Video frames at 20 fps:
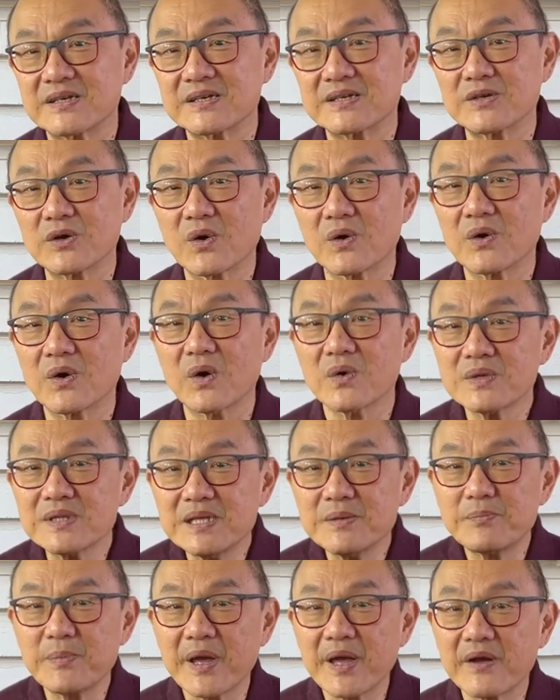your
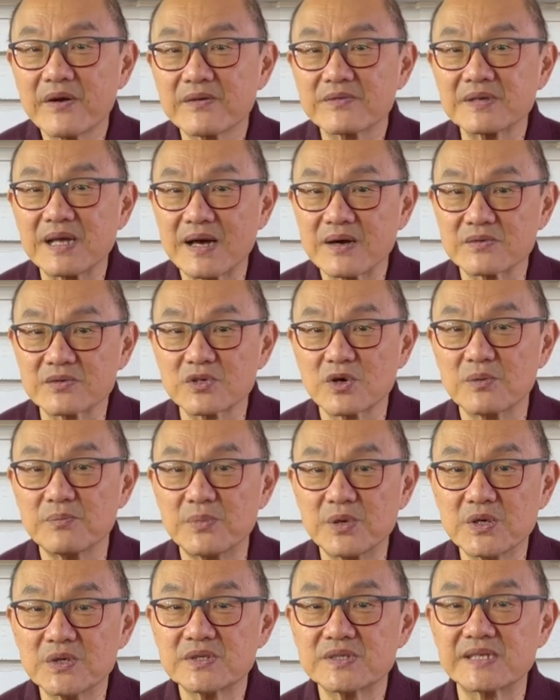only pair of outdoor
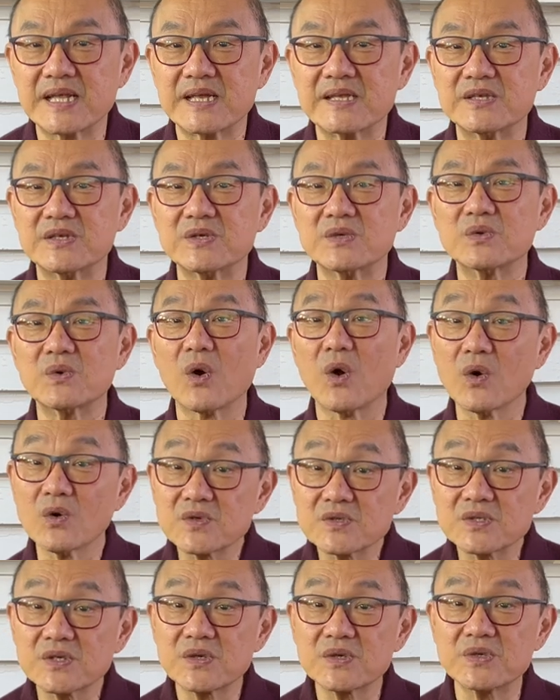boots that you
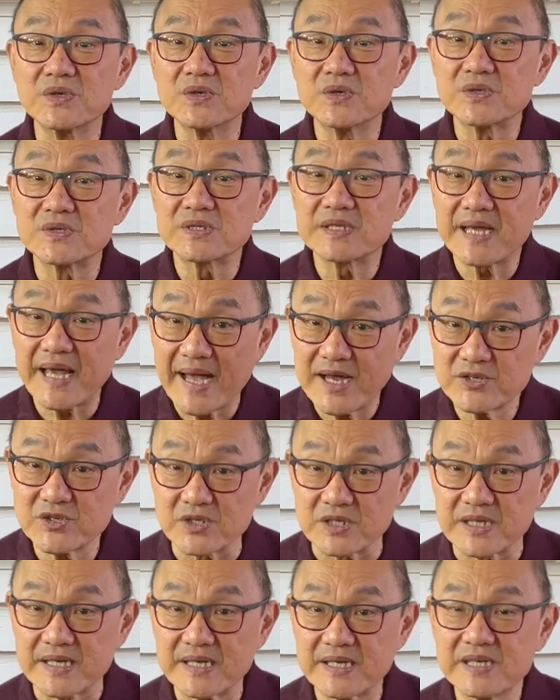also use
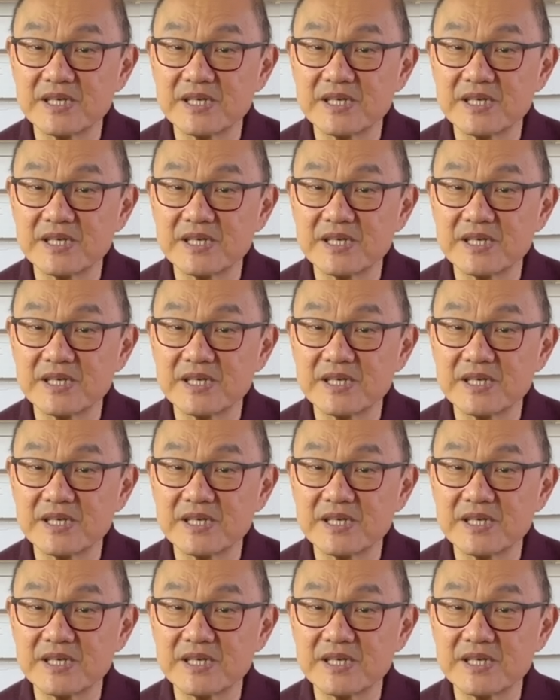casually,